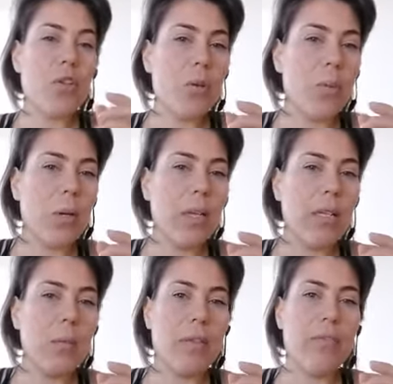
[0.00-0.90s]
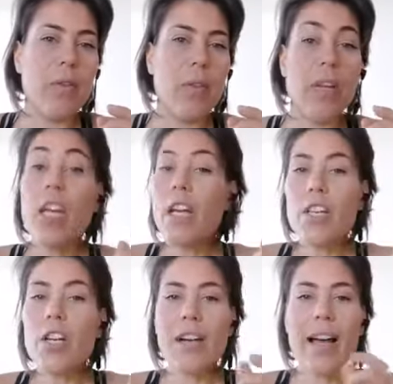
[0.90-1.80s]
your body a little bit further. You
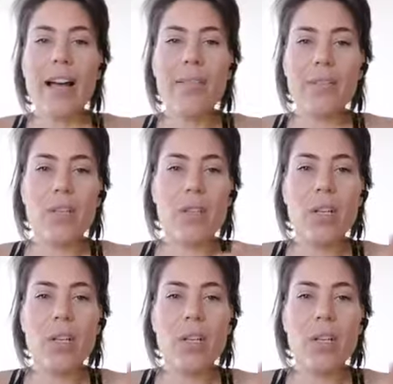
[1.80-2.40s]
don't have to.